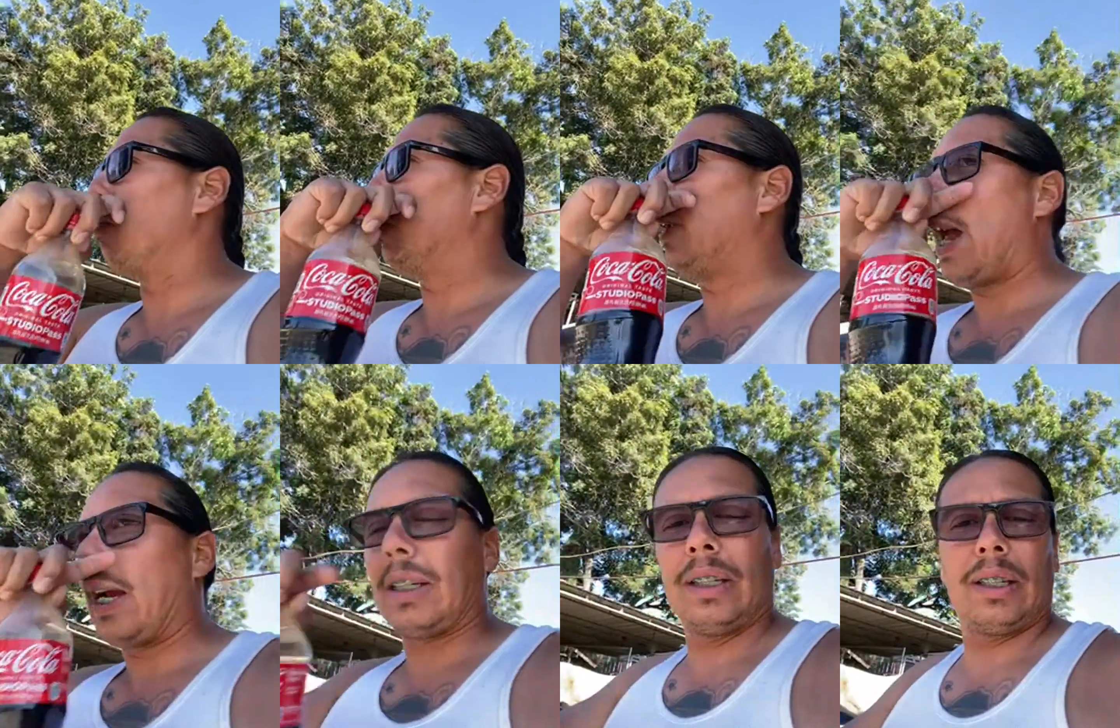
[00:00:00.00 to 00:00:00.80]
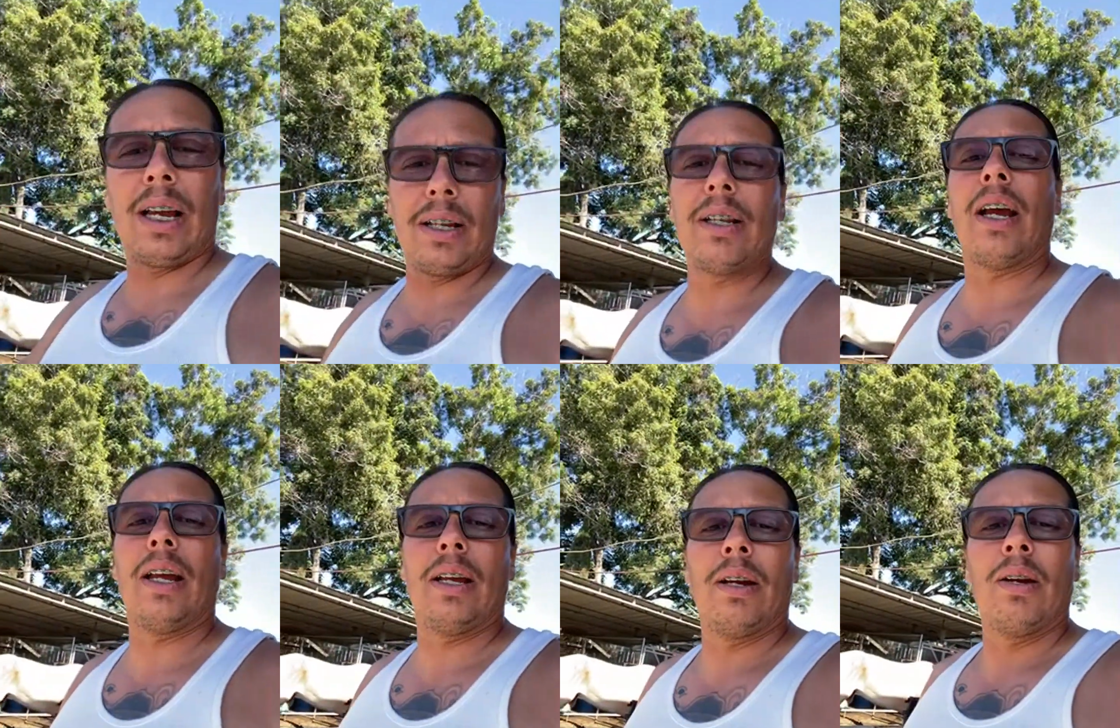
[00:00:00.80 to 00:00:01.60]
Relaxing Sunday.
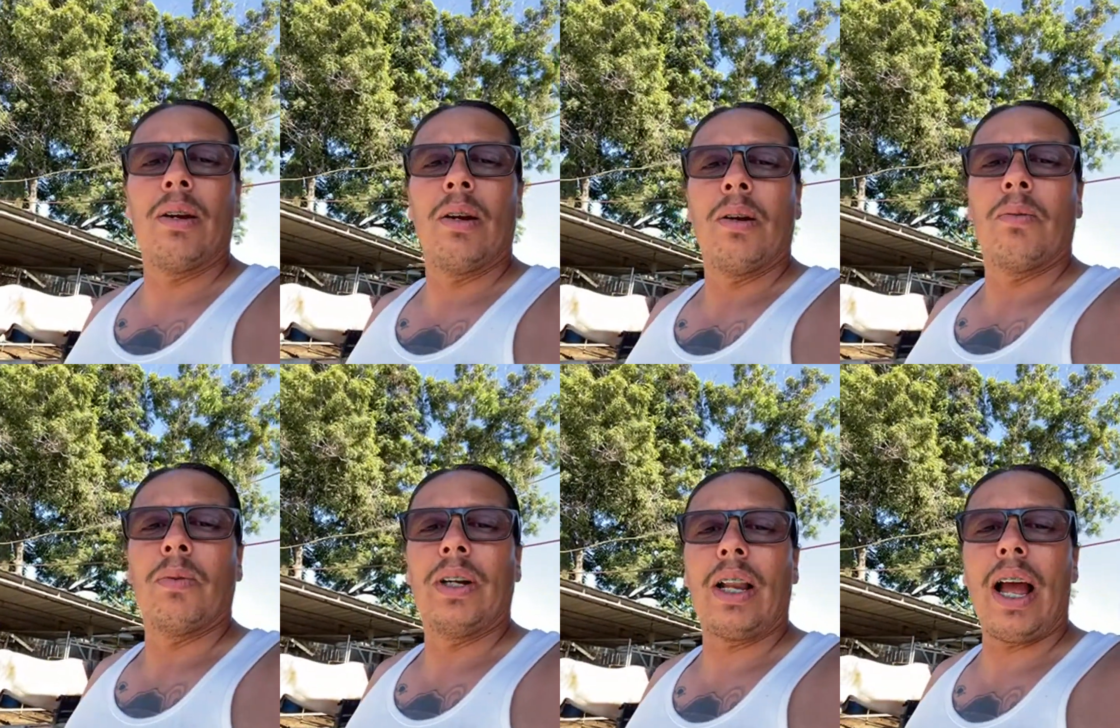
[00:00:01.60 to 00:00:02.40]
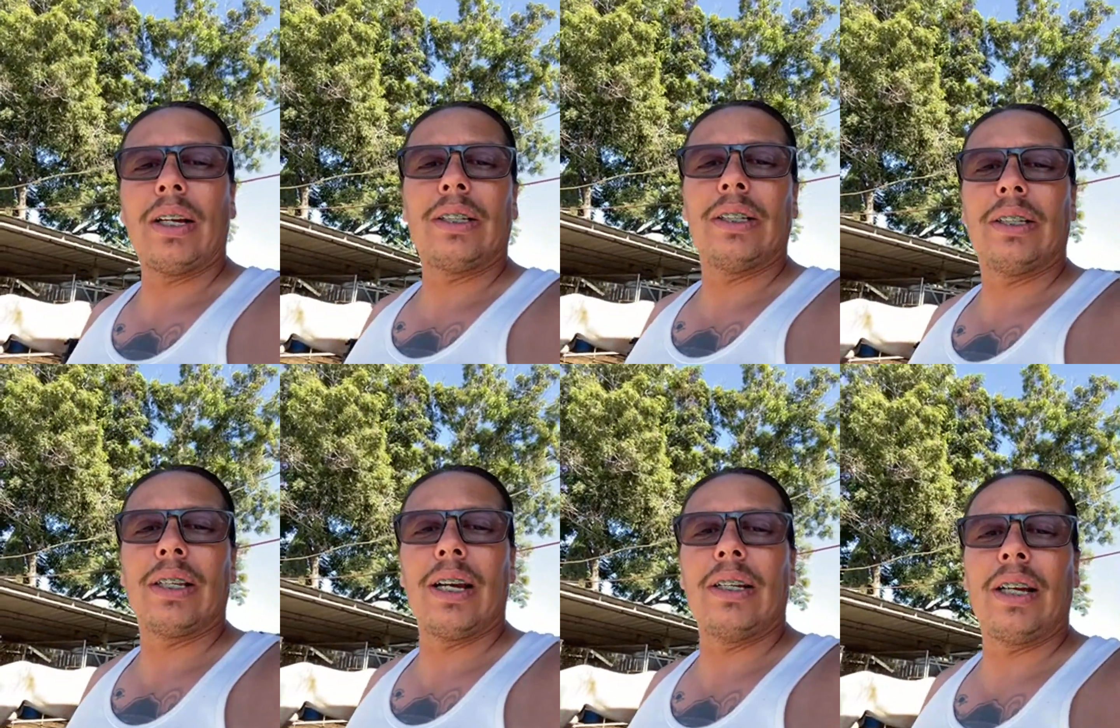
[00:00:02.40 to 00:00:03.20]
Relaxing
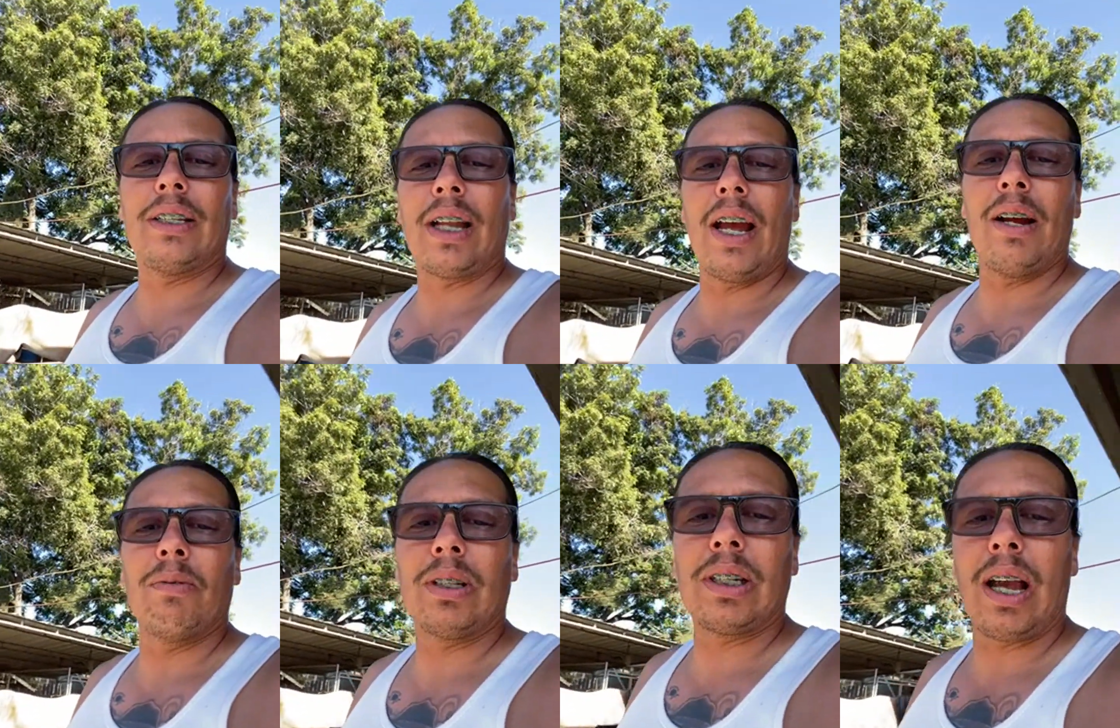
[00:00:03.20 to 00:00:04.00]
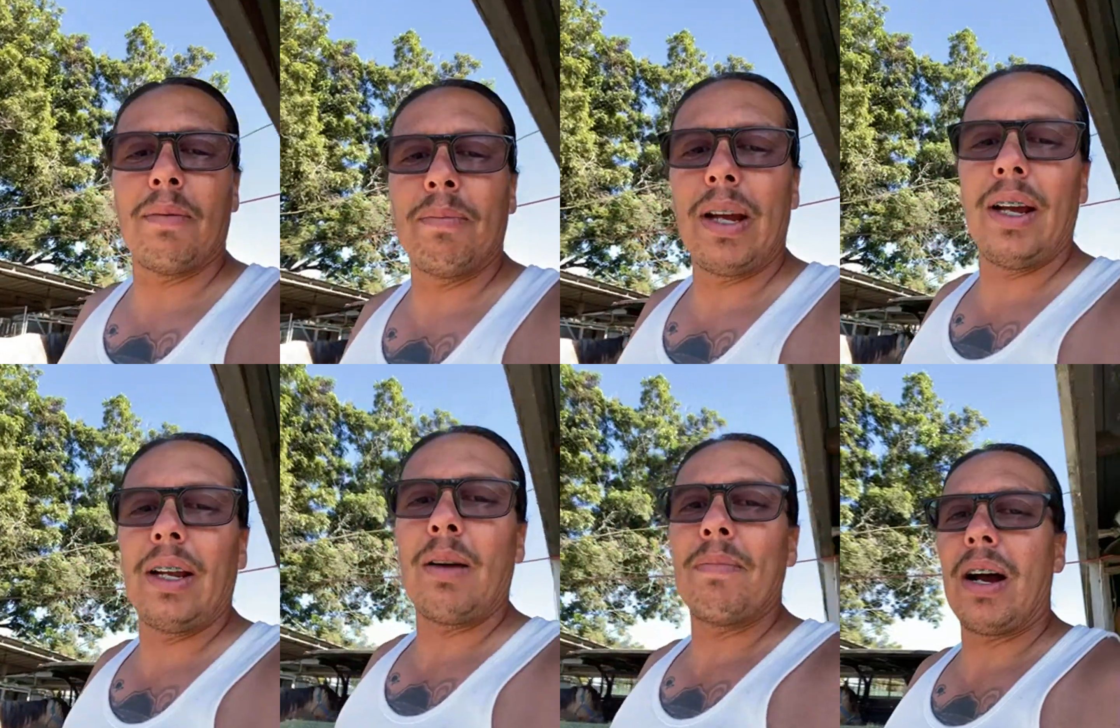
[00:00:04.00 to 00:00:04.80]
Sunday. Stan, what's up, man?
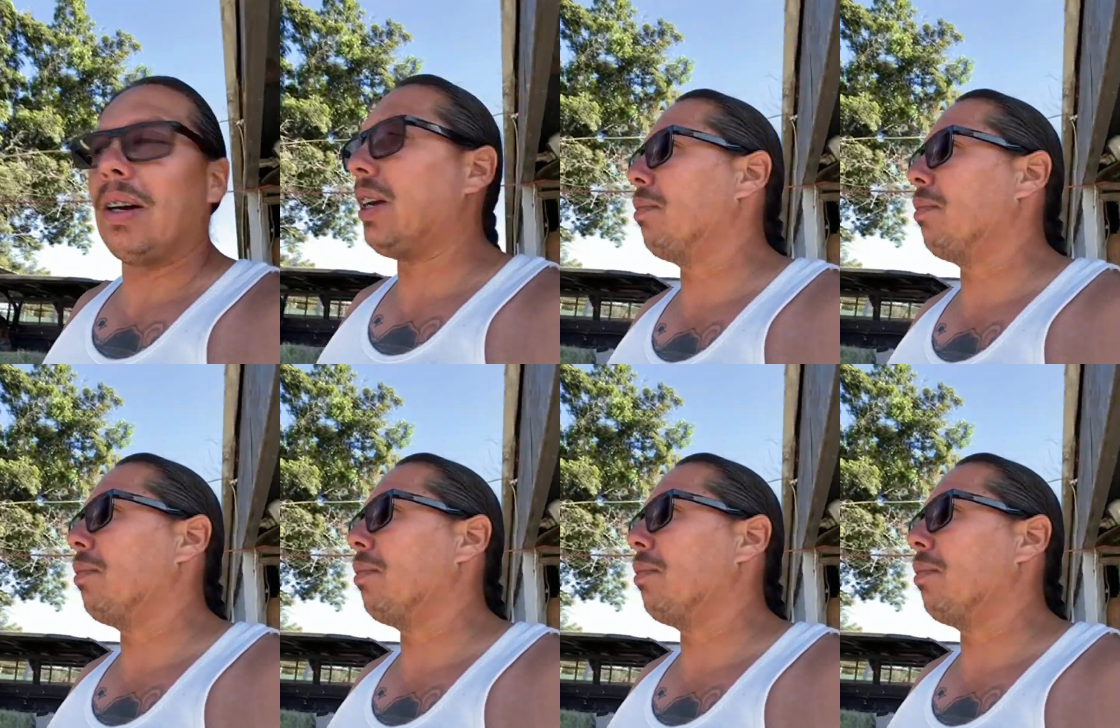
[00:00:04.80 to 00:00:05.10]
I'm out here,